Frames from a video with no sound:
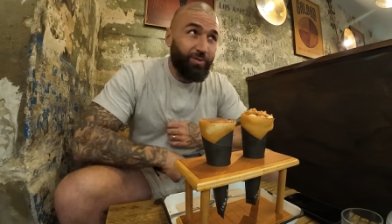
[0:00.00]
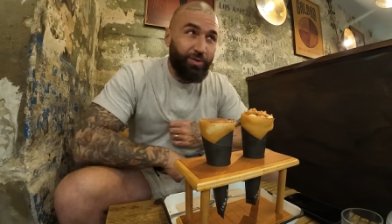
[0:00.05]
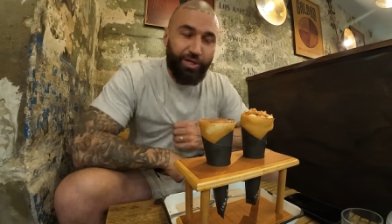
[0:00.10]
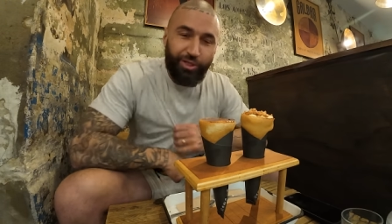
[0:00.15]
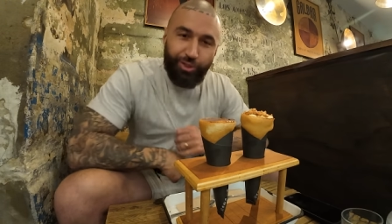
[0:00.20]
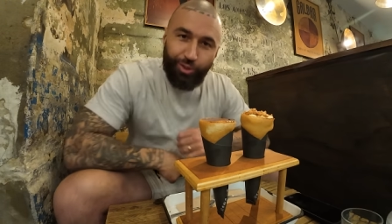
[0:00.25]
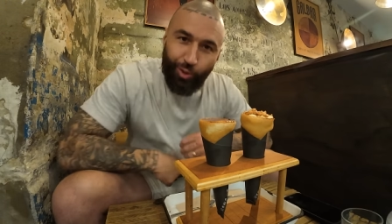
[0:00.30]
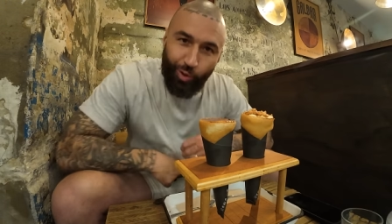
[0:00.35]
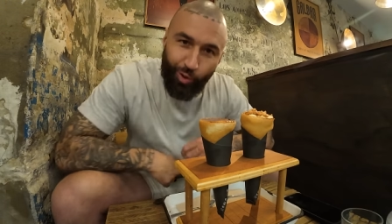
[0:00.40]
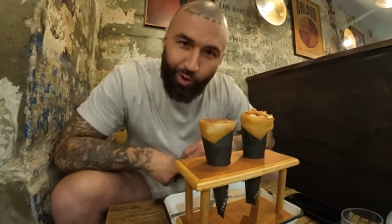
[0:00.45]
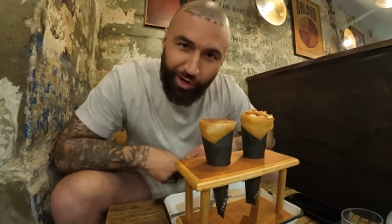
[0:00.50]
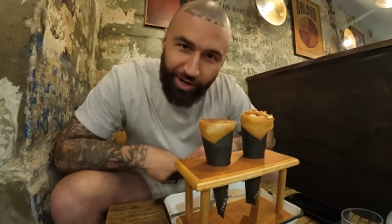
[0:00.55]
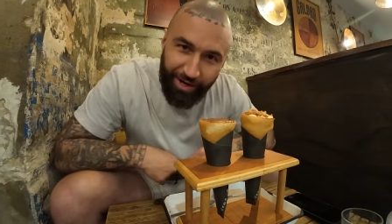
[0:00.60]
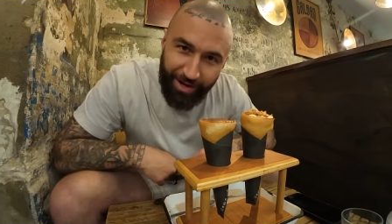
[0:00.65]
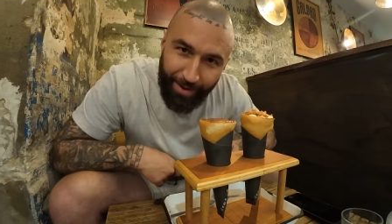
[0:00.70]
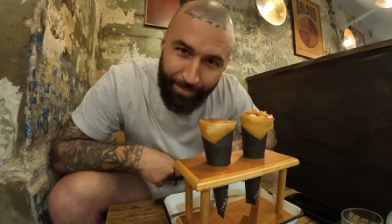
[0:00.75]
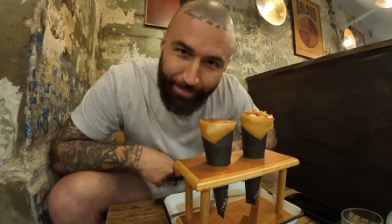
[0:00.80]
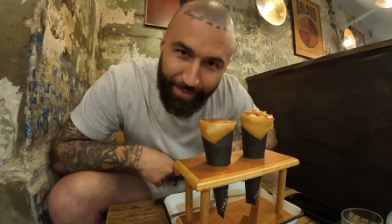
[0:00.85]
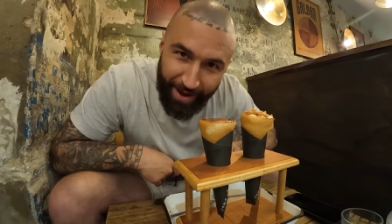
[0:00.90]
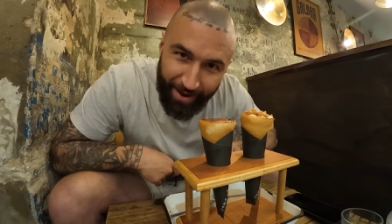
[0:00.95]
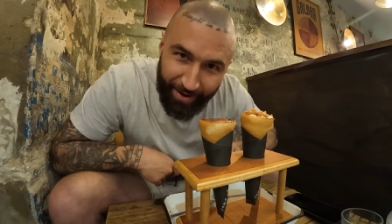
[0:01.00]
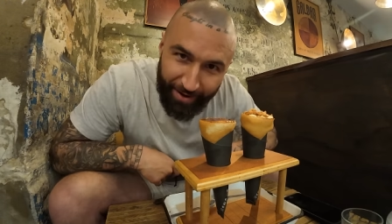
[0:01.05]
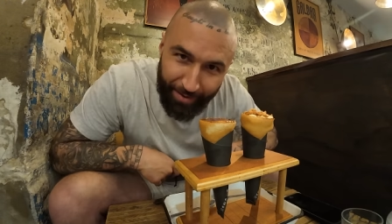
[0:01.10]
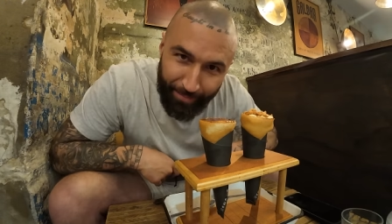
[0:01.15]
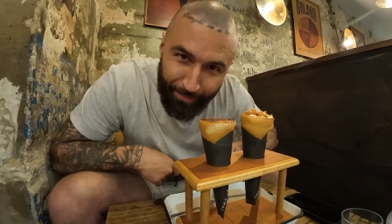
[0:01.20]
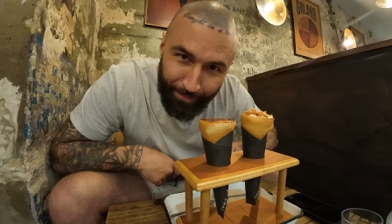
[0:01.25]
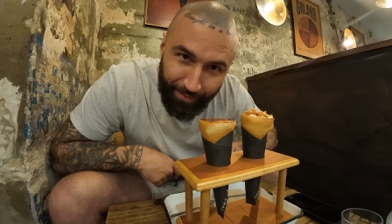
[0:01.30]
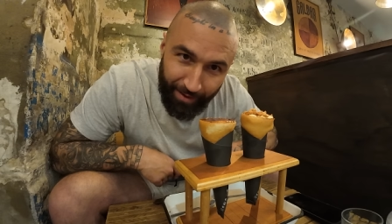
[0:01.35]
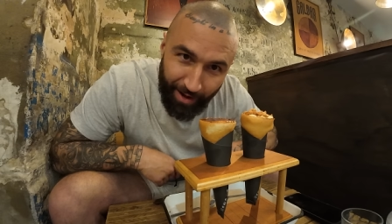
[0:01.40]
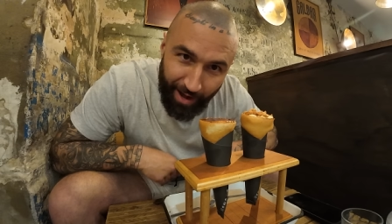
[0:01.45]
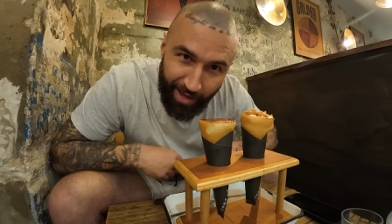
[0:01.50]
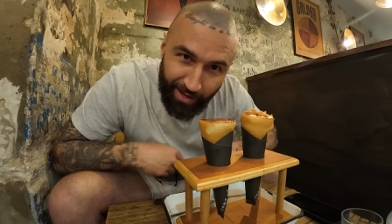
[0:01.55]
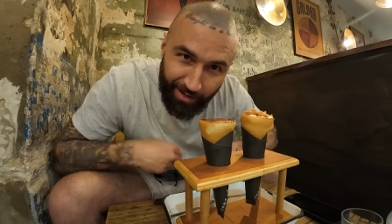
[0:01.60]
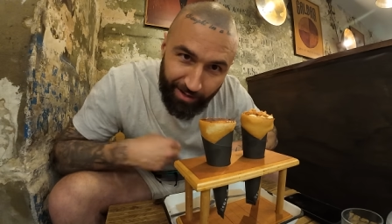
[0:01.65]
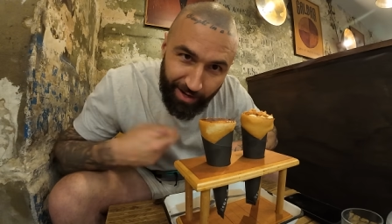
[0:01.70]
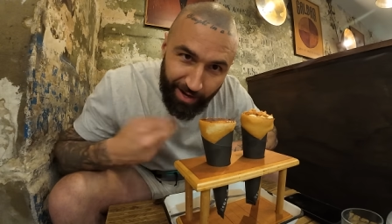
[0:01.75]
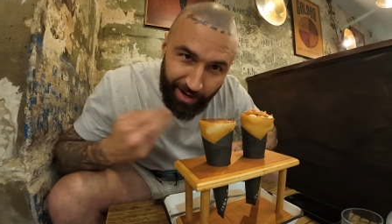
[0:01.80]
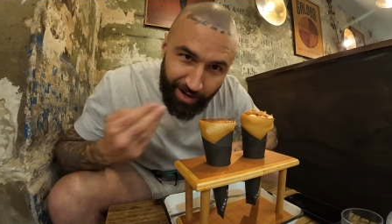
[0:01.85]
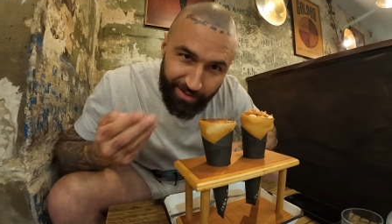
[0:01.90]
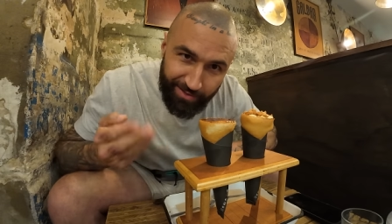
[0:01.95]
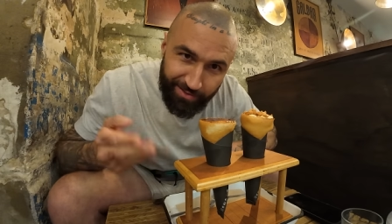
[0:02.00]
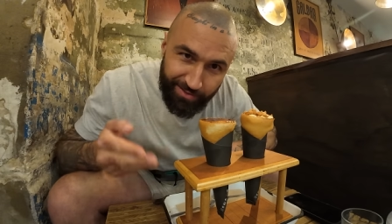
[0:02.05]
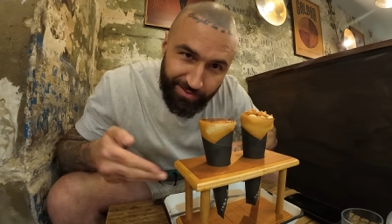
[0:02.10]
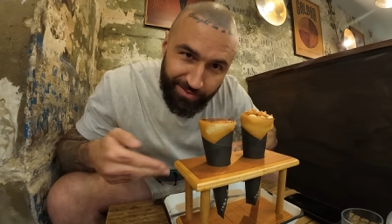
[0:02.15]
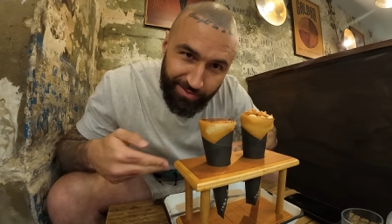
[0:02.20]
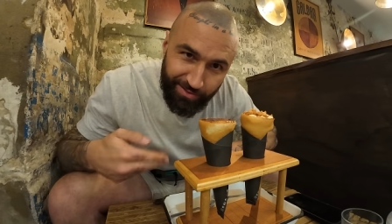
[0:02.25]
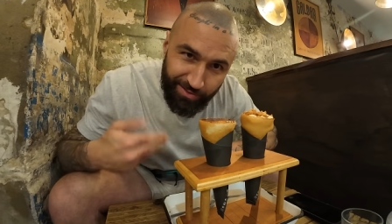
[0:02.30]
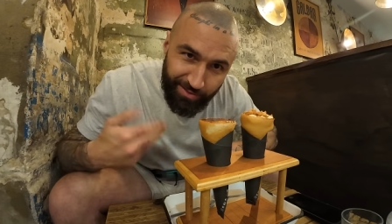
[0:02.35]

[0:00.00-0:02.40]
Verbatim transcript: What are you talking about a play, cuz?